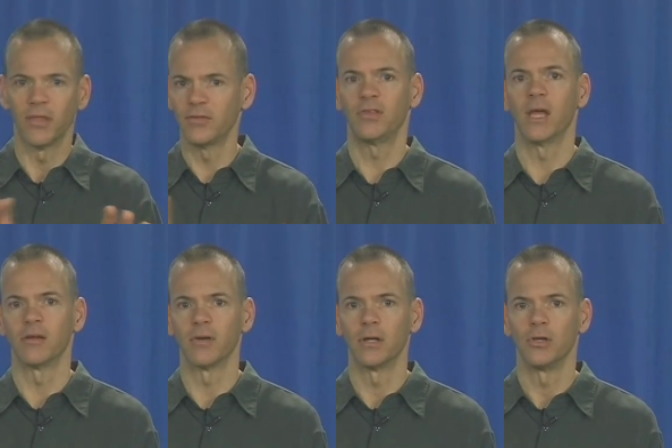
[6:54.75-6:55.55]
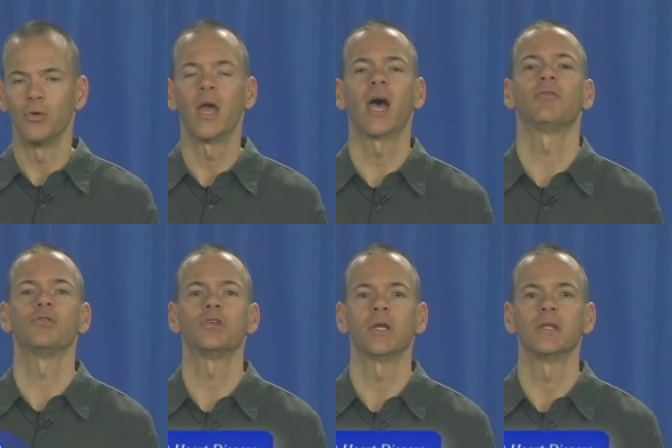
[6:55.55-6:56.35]
That's the end of it. You have
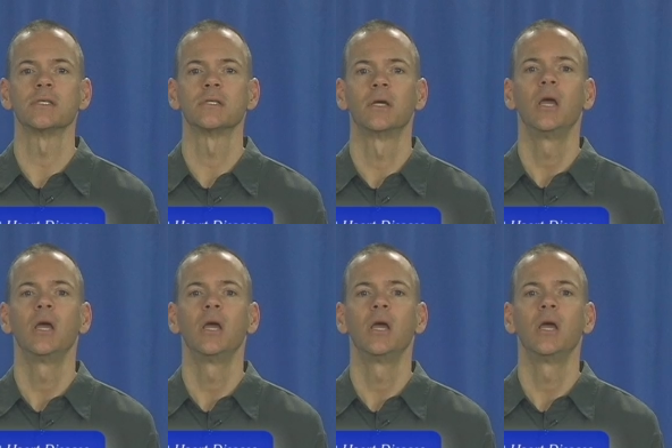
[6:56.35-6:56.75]
your genes.